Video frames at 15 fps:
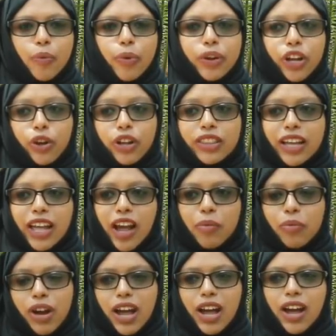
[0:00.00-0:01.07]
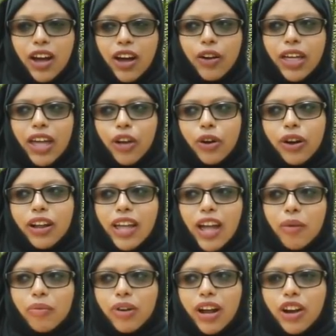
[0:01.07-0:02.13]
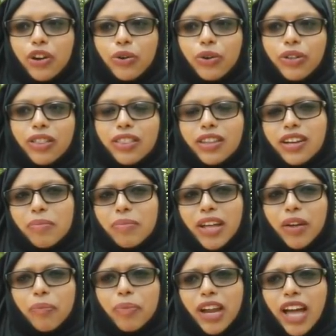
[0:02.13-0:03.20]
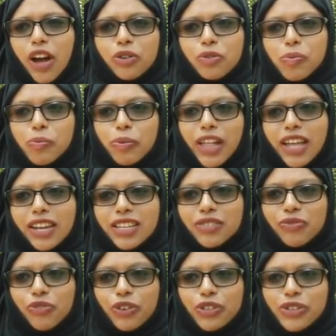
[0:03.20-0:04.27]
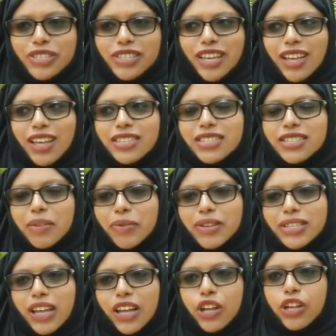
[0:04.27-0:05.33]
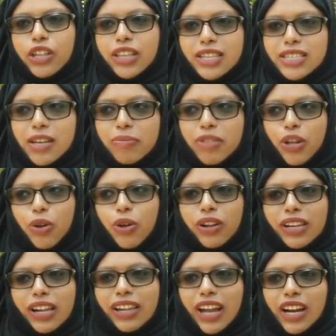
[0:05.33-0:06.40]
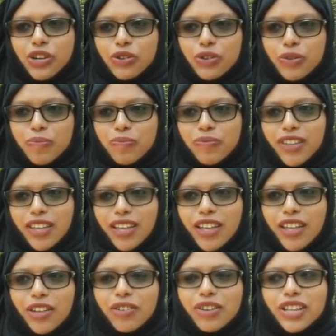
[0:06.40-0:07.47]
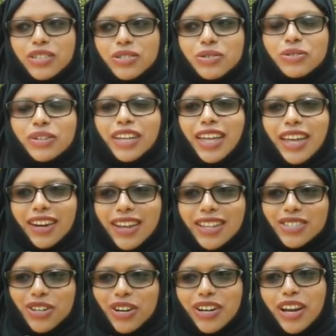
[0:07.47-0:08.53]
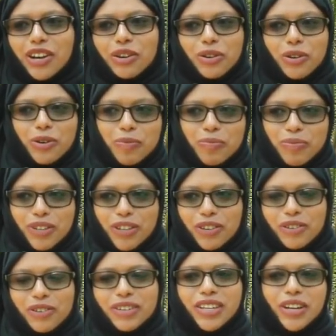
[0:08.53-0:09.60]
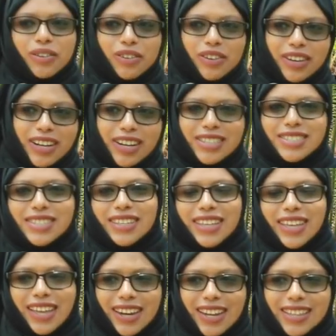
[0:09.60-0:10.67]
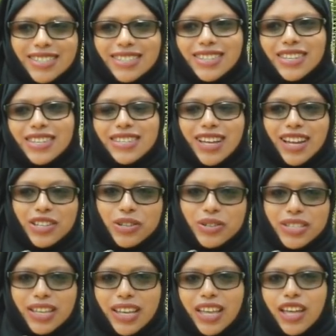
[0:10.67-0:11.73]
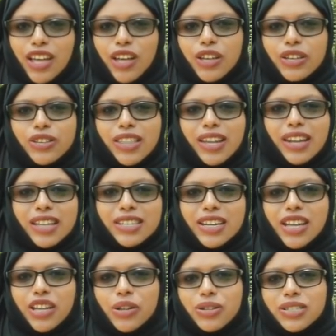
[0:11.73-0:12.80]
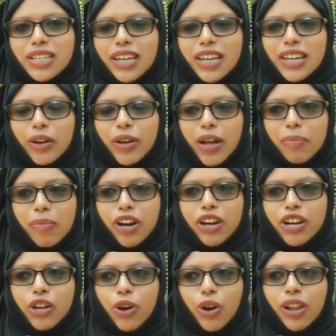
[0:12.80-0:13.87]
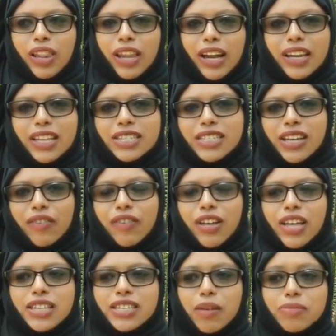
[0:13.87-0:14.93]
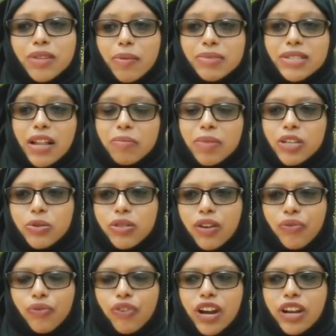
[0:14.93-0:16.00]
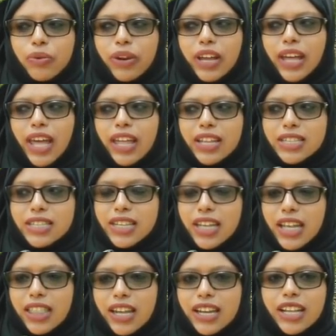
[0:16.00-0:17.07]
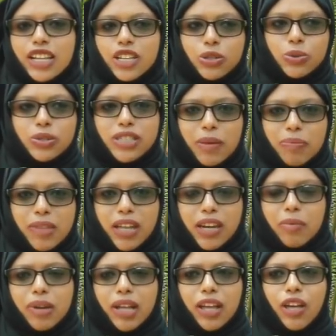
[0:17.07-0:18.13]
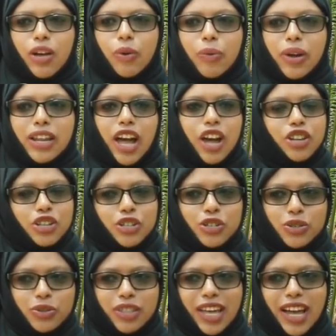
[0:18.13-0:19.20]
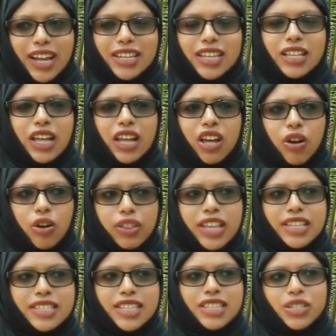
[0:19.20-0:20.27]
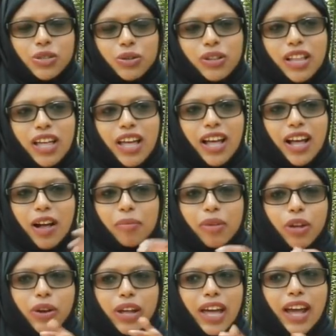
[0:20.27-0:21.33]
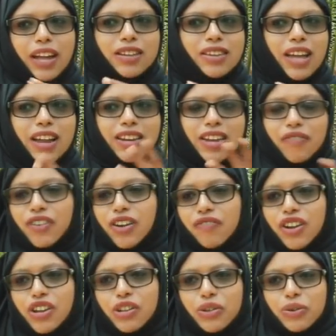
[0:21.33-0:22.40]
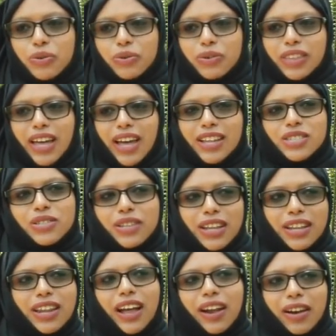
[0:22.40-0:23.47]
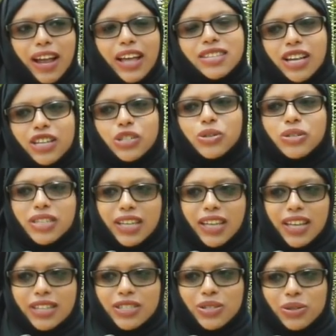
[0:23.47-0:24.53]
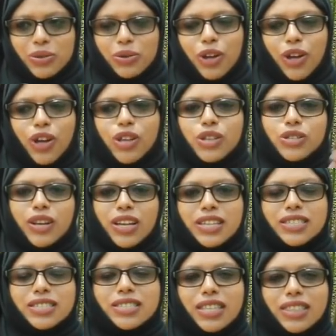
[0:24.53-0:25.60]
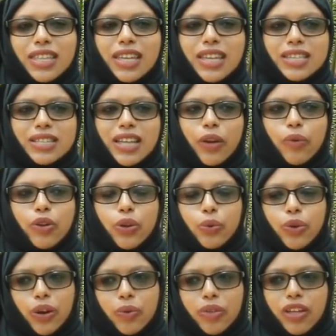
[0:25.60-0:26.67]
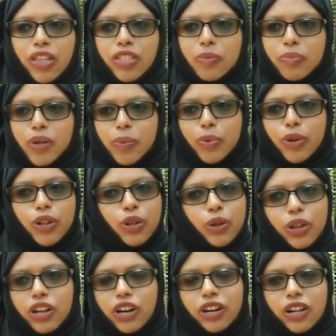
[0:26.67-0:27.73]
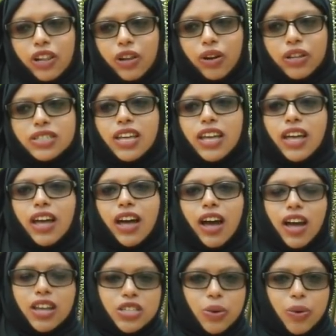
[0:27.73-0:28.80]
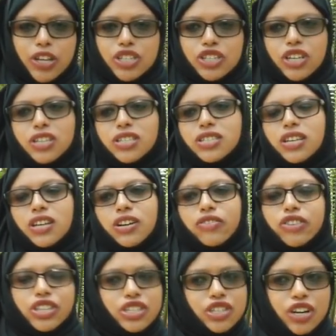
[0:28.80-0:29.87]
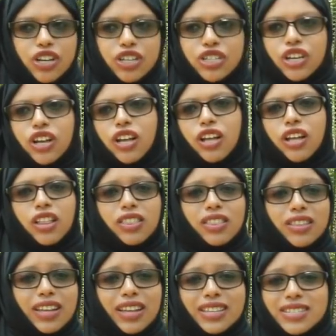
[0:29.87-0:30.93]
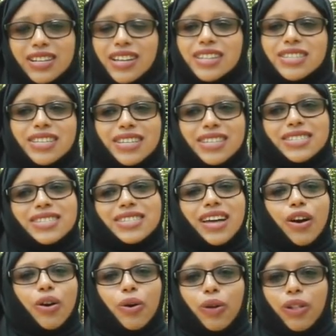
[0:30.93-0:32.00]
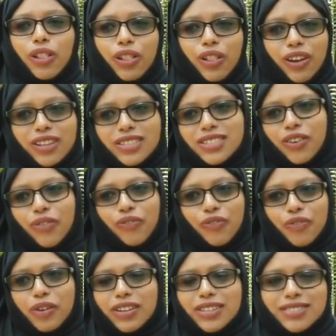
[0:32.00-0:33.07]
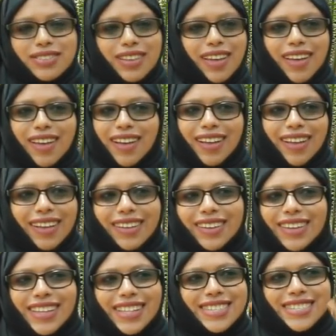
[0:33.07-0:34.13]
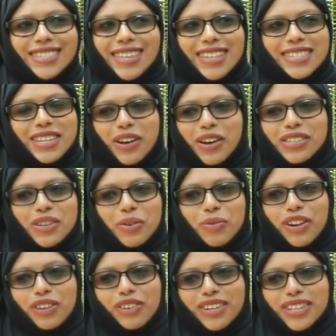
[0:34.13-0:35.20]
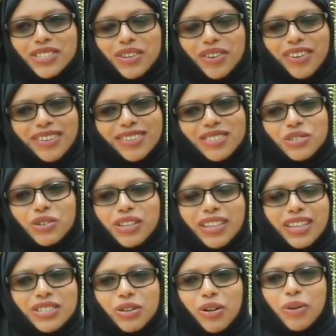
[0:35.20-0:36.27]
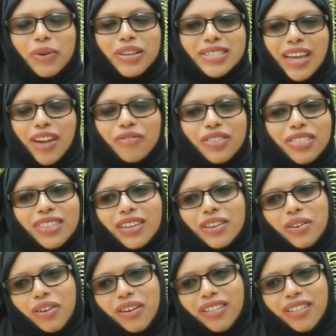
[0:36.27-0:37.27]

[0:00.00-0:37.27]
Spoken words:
when I got the camera, okay, I got a camera, I know. Then I'm like, but how do people edit photos? And somebody's like, there's something called the Lightroom. You need to get it on Adobe, you know, download it, get it, start using it. So then I started using it. Okay, I'm learning online and stuff. Sometimes I'll meet with a friend who like editing and then he'll do something. I'm like, wait, how did you do that? Like, there's this tool. I'm like, okay, I never even knew that. So then I start using it too. So the thing is, like, when you work with other people, you learn a lot. Ask questions, research. Internet is a whole lot of, it's a world on its own. So there's always everything